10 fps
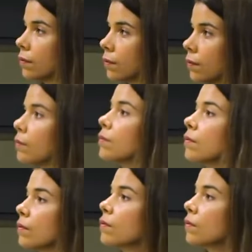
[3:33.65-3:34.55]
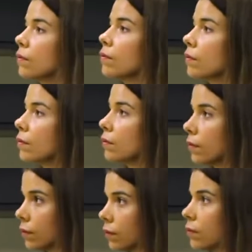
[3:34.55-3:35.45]

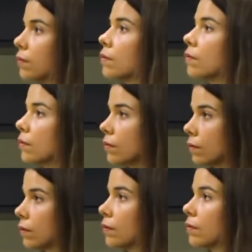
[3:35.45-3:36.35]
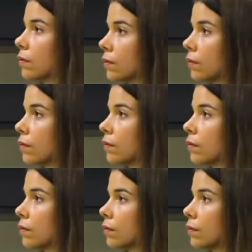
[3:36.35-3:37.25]

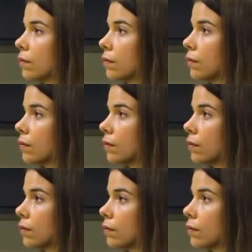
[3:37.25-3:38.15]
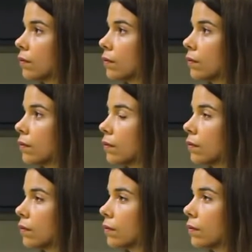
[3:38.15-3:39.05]

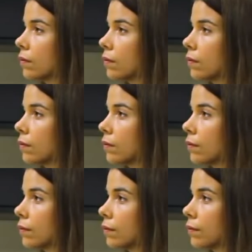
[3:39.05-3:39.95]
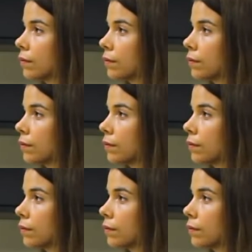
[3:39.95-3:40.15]
The person shown says nothing.